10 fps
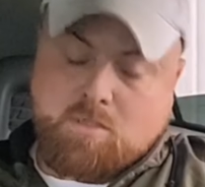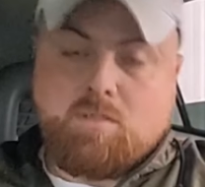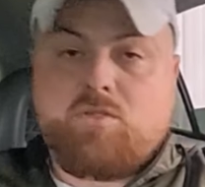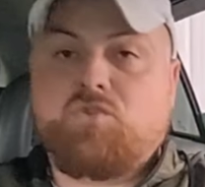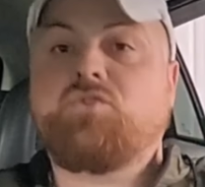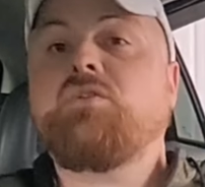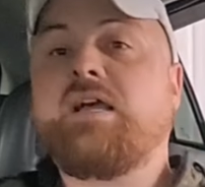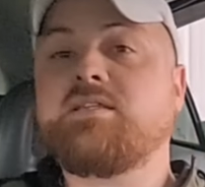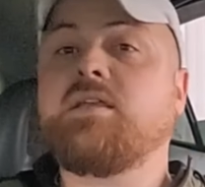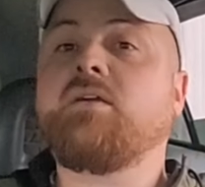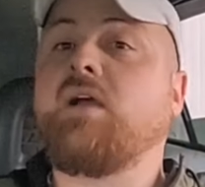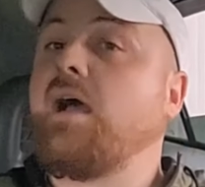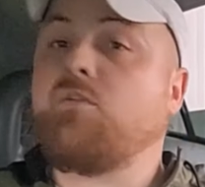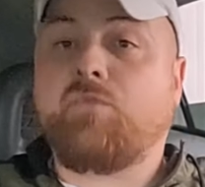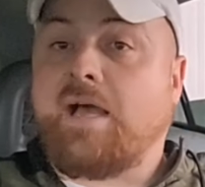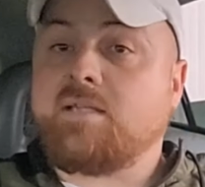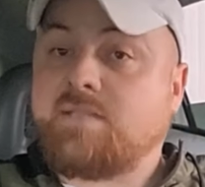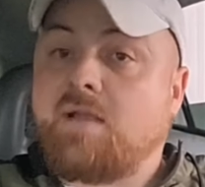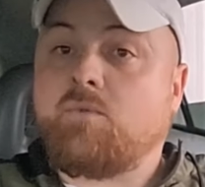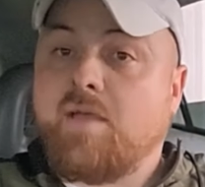did you guys hear how fast
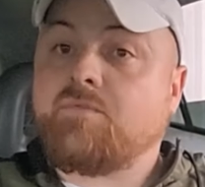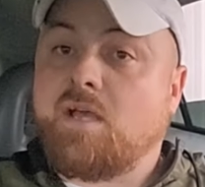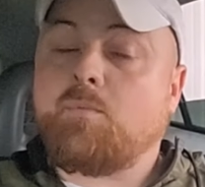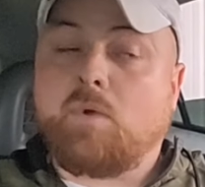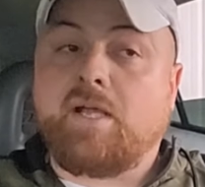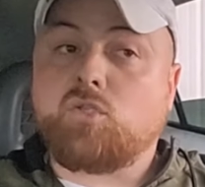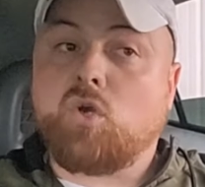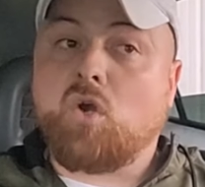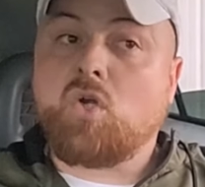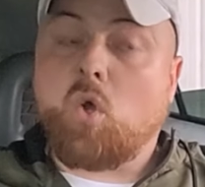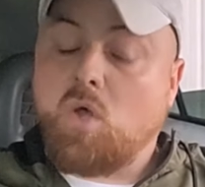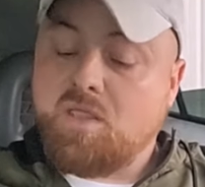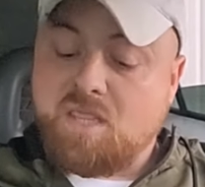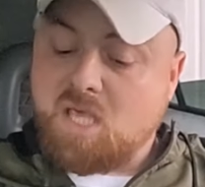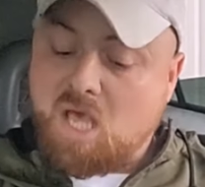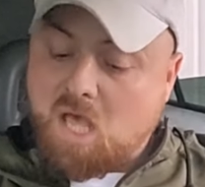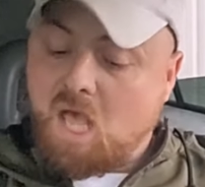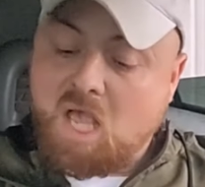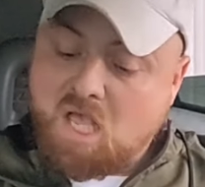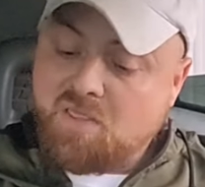that revved up when I turned on
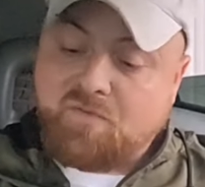the